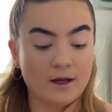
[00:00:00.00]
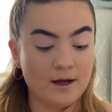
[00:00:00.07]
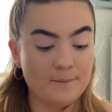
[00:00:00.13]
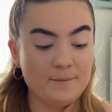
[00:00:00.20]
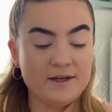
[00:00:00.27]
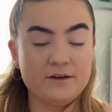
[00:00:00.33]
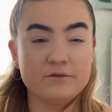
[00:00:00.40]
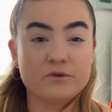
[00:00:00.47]

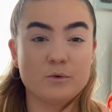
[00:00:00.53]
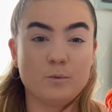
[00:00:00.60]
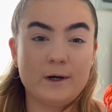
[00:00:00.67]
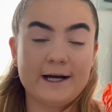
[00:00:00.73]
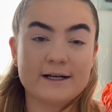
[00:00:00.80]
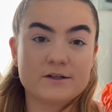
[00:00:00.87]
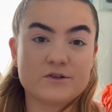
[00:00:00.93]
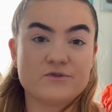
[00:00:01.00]
bit of the
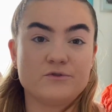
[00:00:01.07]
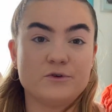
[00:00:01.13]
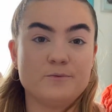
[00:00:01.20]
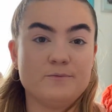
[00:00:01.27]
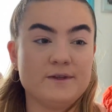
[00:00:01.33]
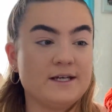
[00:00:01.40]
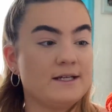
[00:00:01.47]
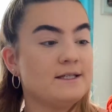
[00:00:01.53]
wax from
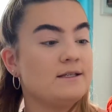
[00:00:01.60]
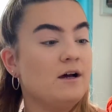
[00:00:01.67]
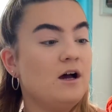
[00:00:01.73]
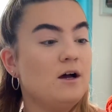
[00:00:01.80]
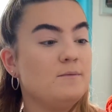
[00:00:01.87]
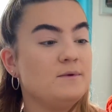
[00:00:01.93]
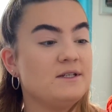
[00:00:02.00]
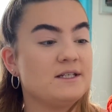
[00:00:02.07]
this
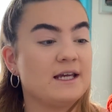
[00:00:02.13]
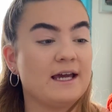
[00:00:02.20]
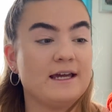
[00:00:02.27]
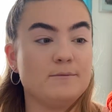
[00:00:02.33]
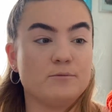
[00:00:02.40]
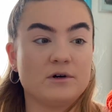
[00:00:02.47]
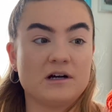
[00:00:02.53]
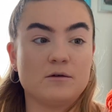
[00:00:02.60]
Urban Decay
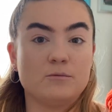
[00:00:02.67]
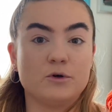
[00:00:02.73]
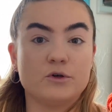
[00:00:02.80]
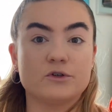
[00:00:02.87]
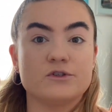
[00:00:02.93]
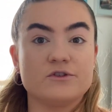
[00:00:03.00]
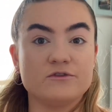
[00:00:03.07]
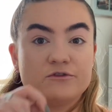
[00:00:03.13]
brow
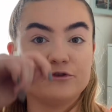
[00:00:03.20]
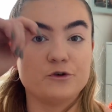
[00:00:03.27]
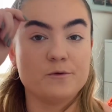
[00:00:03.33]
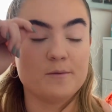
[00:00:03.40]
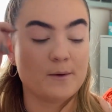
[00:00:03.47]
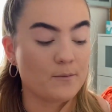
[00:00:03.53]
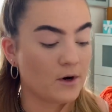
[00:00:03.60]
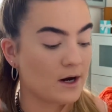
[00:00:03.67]
box through my
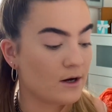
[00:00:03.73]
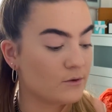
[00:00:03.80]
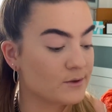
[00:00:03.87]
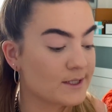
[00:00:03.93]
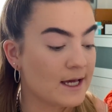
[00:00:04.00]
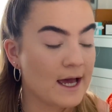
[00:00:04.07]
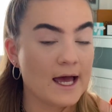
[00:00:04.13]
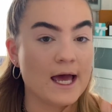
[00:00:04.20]
brows,
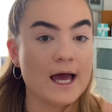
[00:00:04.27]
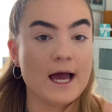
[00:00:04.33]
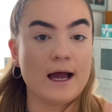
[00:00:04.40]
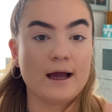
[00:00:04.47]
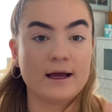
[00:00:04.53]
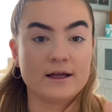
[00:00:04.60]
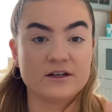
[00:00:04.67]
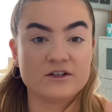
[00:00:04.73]

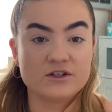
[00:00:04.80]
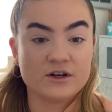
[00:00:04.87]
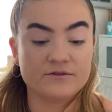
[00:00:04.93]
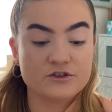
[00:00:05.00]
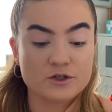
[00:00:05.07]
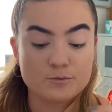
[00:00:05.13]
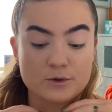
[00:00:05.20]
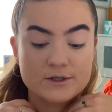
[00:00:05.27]
and I've
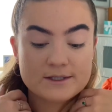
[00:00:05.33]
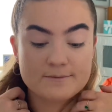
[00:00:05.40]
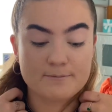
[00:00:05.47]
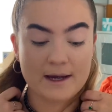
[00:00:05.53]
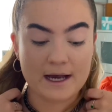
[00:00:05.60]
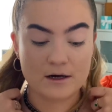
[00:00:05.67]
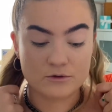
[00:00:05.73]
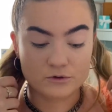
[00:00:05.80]
just put some
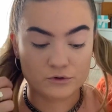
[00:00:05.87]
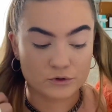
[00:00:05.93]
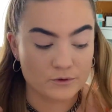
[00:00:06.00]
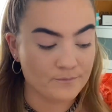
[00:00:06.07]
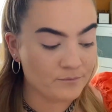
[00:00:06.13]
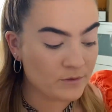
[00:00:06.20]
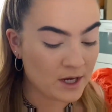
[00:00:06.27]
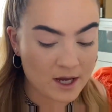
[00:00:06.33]
powder
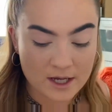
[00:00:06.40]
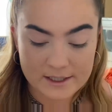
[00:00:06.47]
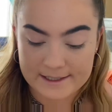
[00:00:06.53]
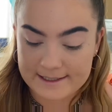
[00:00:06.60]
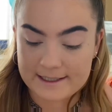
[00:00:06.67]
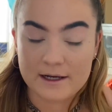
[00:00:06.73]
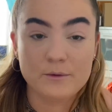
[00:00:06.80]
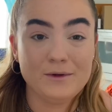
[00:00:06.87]
on. So
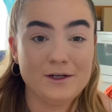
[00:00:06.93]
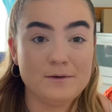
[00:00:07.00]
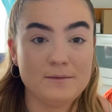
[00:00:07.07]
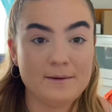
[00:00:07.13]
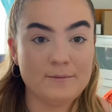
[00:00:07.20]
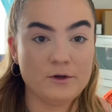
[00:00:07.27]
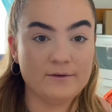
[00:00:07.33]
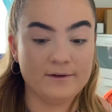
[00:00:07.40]
now we're going to be
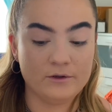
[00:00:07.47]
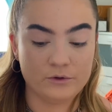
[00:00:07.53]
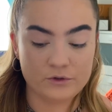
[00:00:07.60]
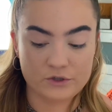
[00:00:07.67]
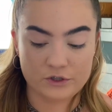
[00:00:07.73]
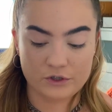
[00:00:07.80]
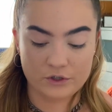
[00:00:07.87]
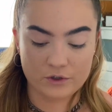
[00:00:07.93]
moving on
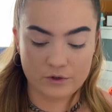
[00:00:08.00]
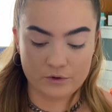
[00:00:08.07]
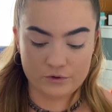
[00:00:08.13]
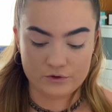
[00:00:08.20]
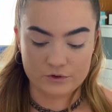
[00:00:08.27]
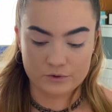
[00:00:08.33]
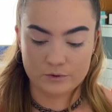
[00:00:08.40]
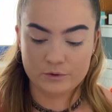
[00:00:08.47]
to the
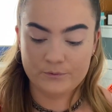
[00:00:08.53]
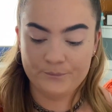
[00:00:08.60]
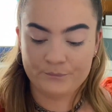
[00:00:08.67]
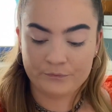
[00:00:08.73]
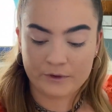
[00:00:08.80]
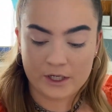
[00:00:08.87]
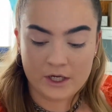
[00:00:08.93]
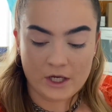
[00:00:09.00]
contour.
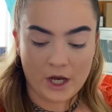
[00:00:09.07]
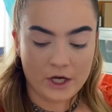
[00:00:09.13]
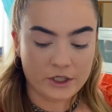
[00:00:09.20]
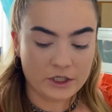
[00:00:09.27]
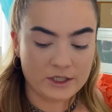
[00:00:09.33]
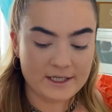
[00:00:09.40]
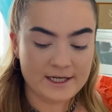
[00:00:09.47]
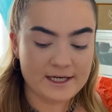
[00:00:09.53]
You
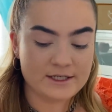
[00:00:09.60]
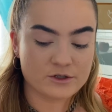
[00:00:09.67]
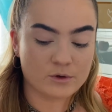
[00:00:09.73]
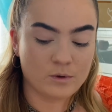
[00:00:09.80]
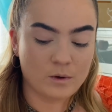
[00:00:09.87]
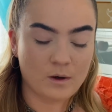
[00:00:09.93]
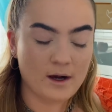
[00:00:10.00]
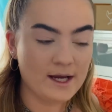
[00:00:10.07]
need
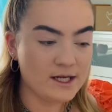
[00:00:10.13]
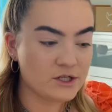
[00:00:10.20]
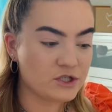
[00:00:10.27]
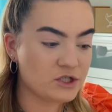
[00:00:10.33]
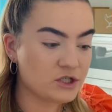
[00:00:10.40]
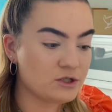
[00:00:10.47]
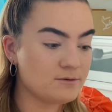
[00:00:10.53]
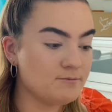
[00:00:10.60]
quite a
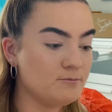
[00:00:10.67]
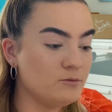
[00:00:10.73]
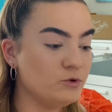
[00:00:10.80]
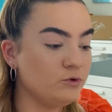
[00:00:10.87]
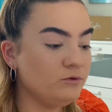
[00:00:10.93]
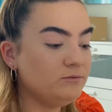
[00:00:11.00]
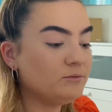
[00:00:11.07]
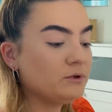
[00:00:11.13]

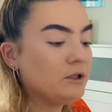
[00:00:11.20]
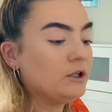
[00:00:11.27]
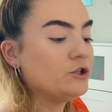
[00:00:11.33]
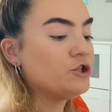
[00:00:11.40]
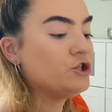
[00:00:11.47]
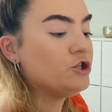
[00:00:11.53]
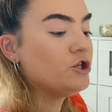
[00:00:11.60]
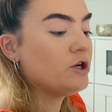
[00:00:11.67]
small
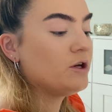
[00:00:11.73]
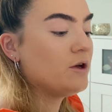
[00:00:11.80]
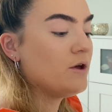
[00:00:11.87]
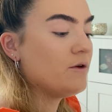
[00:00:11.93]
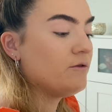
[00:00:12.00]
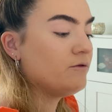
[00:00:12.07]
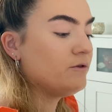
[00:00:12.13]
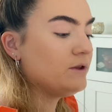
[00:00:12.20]
brush
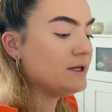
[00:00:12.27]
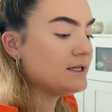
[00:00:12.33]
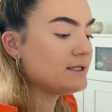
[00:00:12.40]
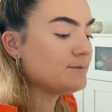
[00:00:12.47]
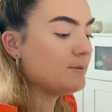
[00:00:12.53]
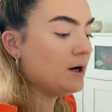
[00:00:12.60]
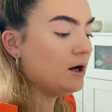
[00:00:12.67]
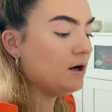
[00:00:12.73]
for this
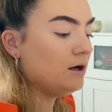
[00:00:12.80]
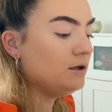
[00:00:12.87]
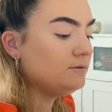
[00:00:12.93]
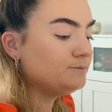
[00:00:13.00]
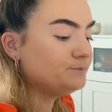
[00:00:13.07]
part.